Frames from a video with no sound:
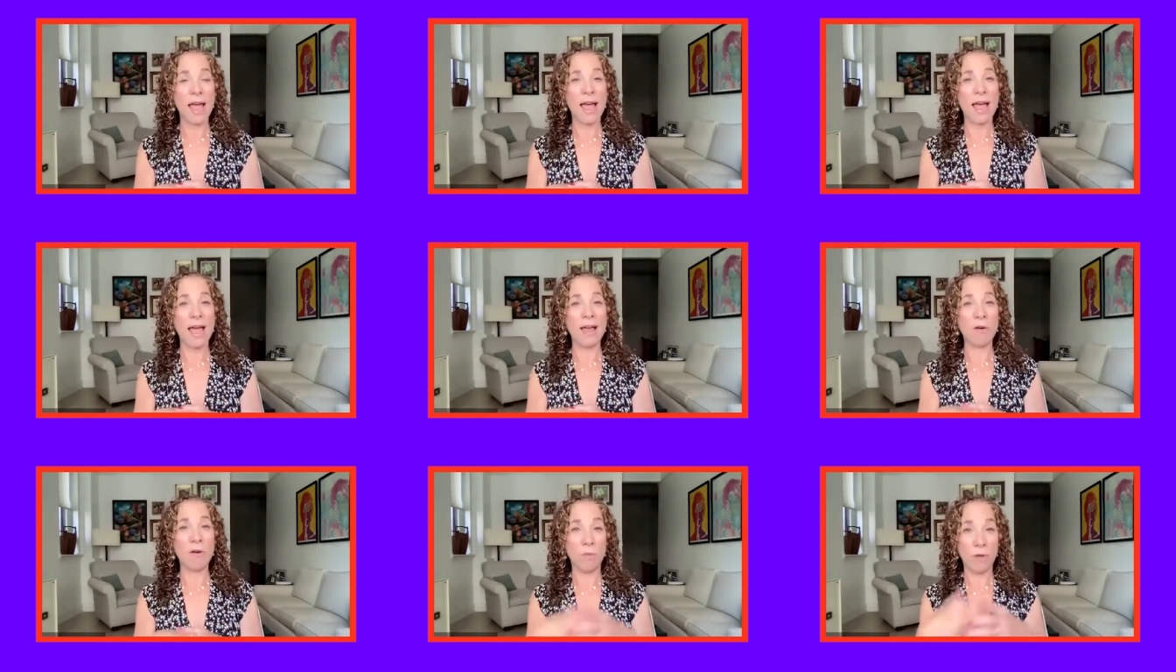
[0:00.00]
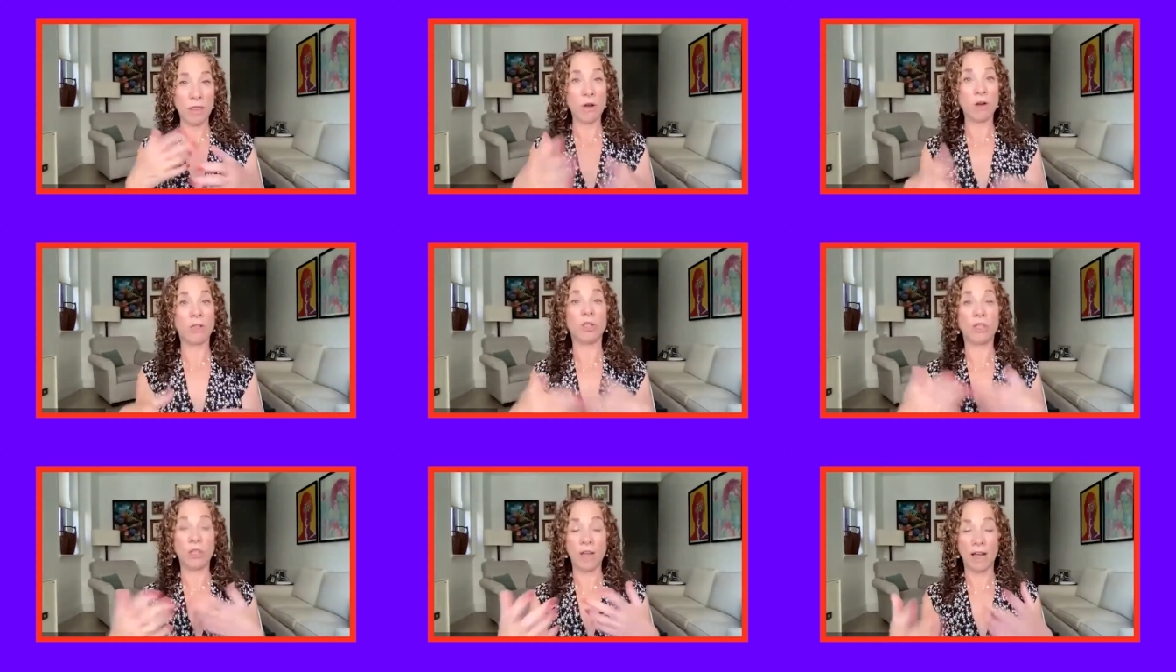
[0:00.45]
and
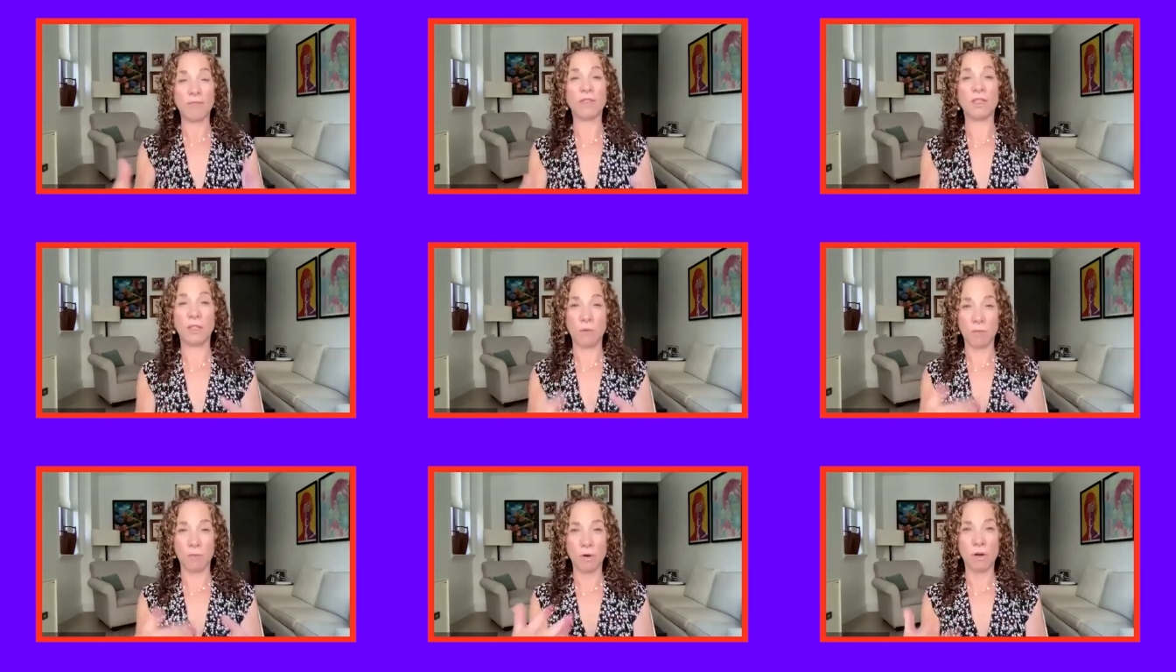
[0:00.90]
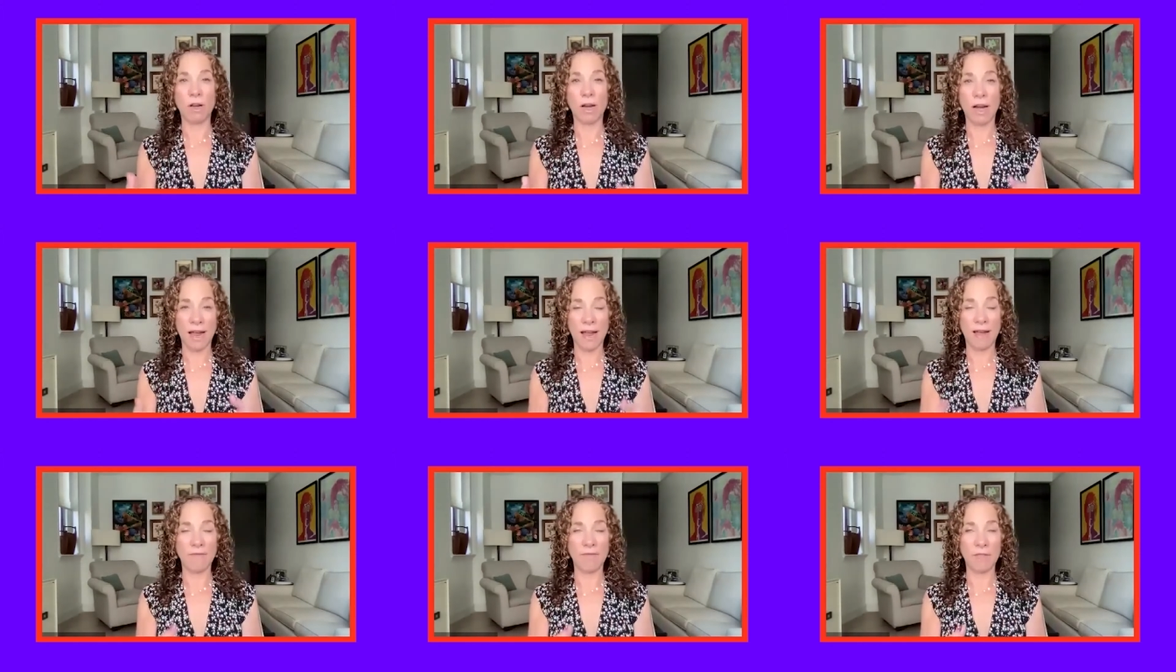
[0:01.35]
with our chefs and we're
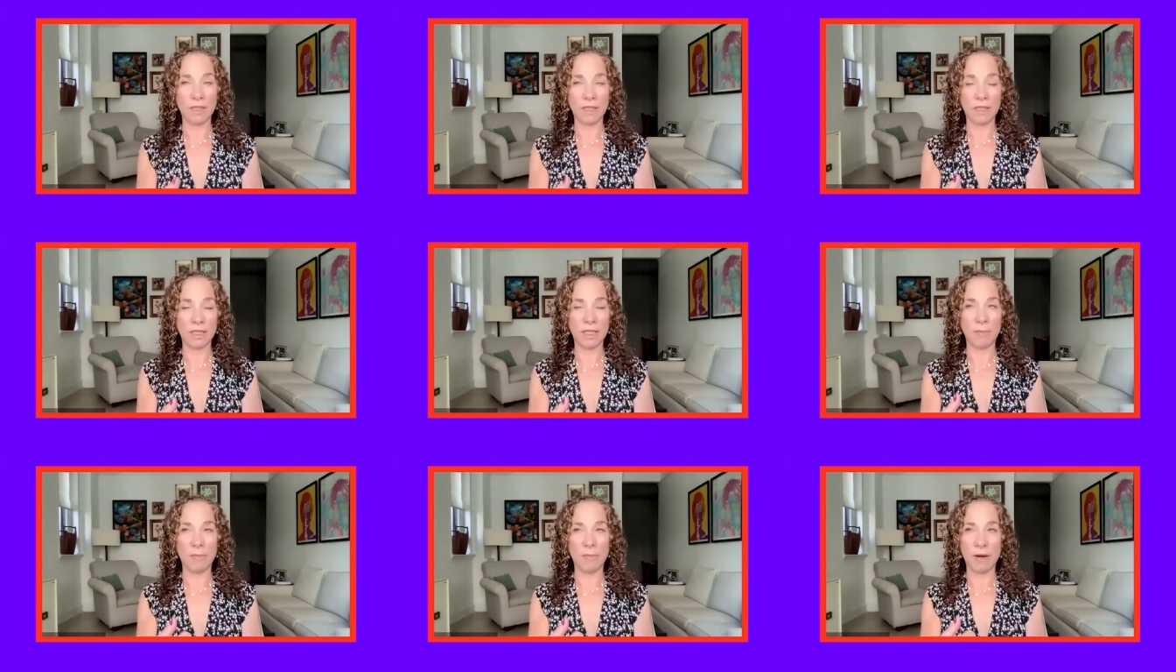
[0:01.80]
going to have this